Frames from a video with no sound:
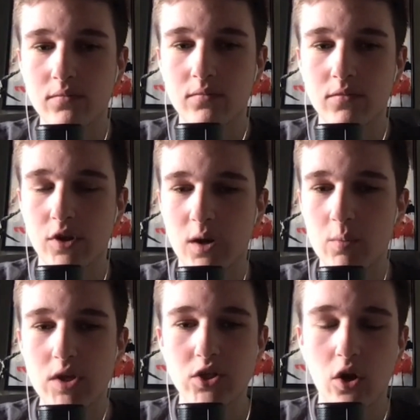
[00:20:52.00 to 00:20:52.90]
you're going to
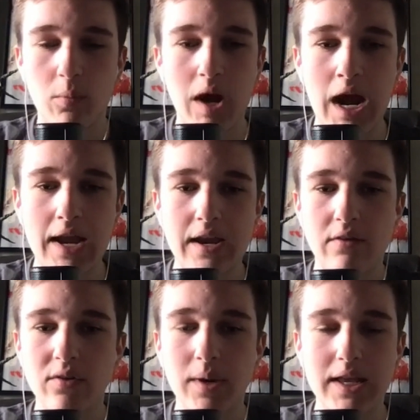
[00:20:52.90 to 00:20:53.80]
be so behind
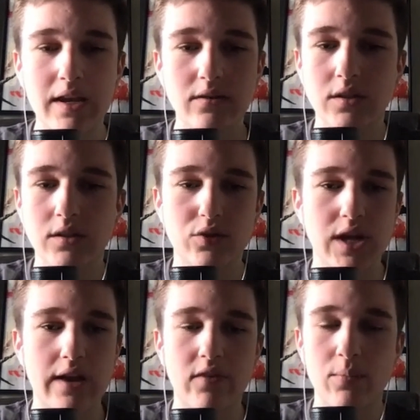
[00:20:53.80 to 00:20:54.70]
everybody else that there's
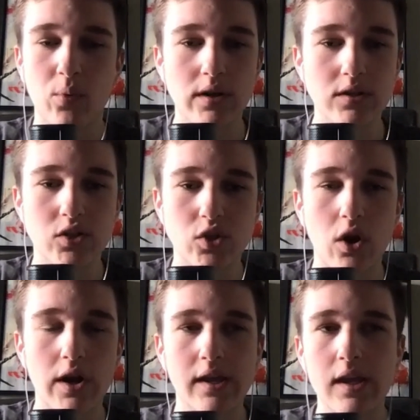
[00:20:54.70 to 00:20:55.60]
not even a point in
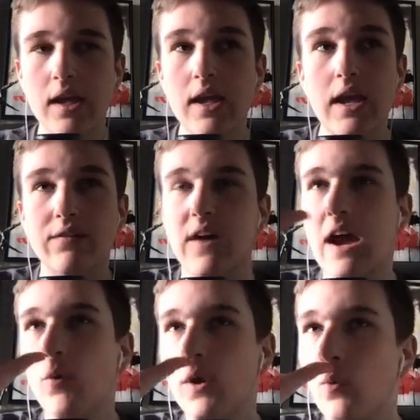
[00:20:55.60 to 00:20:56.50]
starting. If
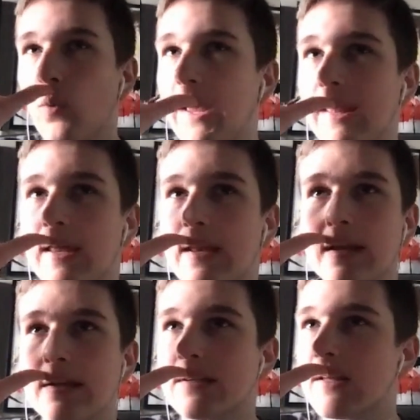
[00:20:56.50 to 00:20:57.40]
I would have waited
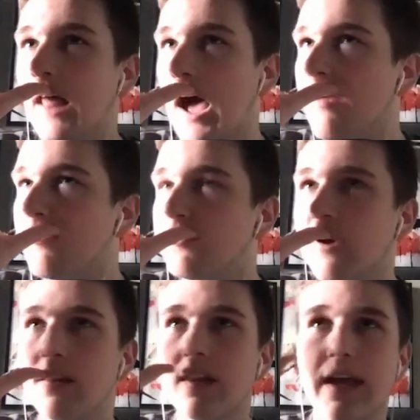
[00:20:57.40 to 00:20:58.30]
until I
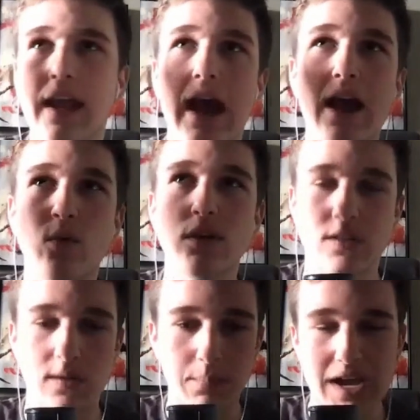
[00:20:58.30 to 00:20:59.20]
felt like I was
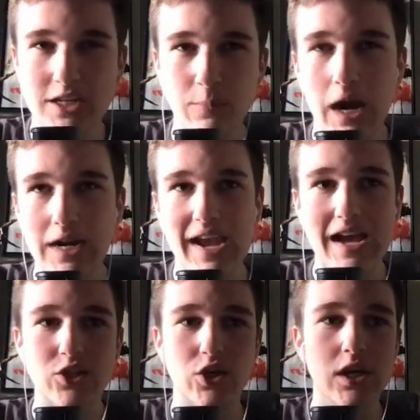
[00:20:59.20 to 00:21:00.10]
the best
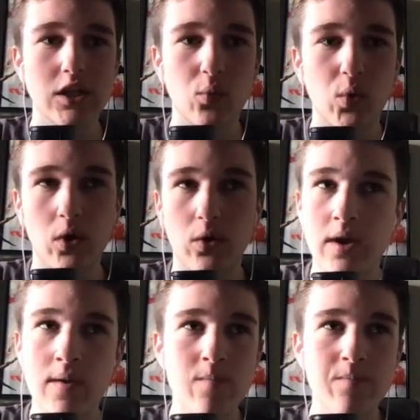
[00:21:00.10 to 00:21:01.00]
podcaster in the world,
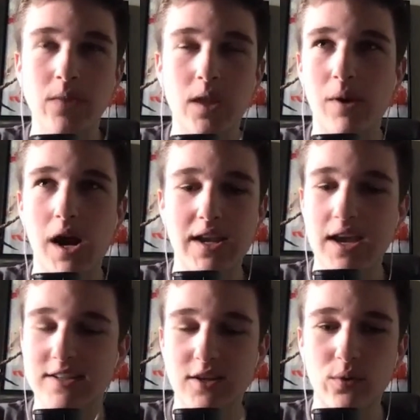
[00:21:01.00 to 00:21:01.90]

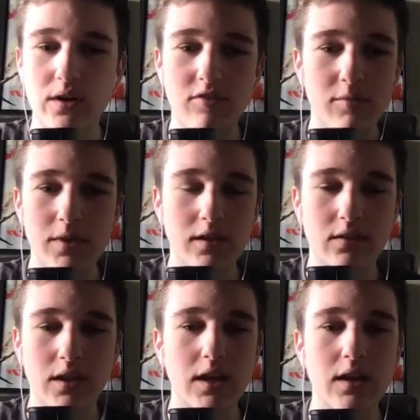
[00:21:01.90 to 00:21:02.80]
podcasting wouldn't even be a
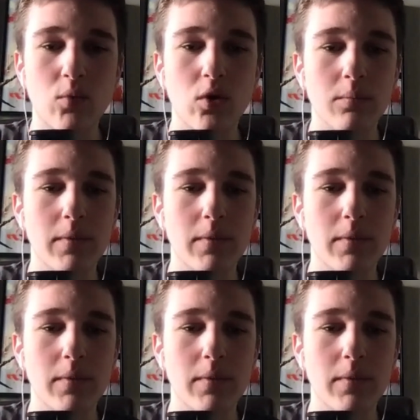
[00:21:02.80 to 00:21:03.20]
thing anymore, man.